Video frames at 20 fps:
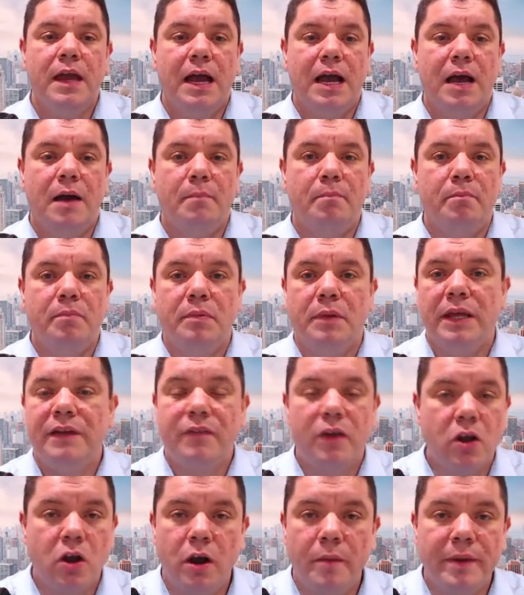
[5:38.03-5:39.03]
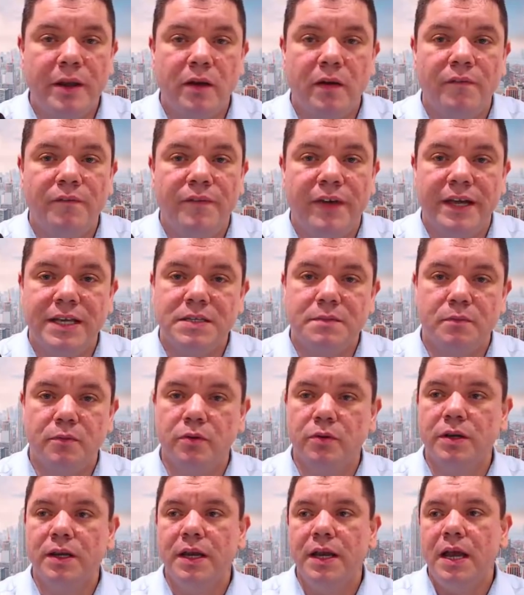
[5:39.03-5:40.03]
um, leave a comment on
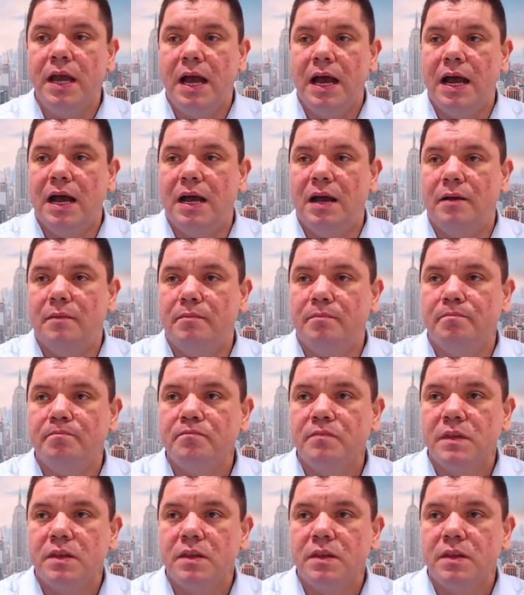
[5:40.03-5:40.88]
Facebook. Um,